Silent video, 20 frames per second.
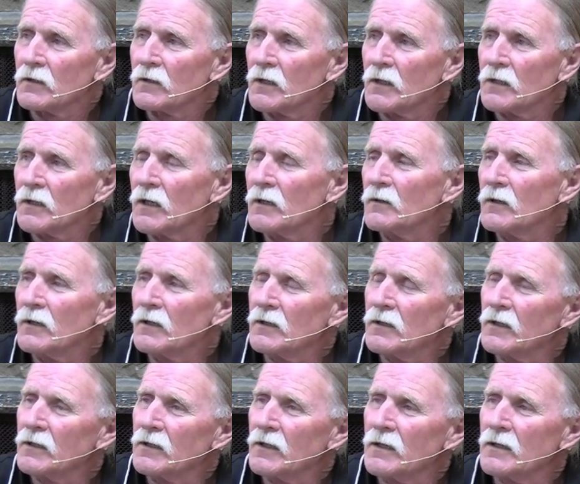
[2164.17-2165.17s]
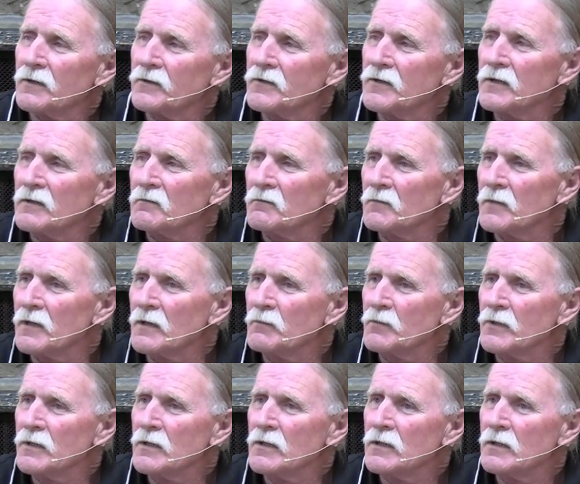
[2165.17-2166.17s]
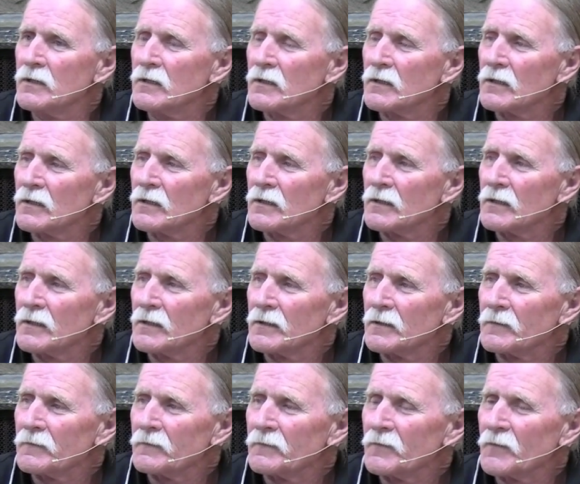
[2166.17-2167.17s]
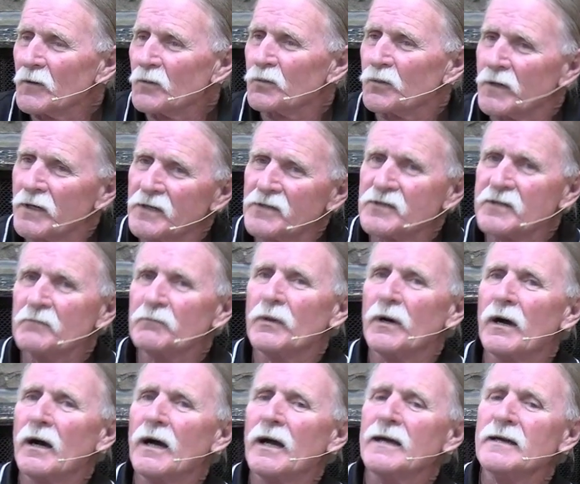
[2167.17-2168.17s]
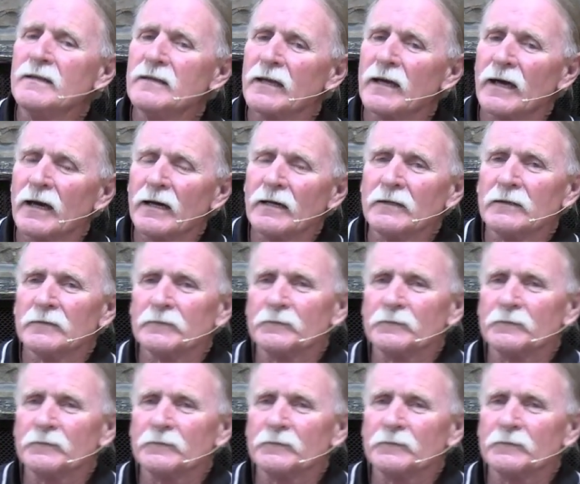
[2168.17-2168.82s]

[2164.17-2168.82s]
And I got to think, maybe the reason behind that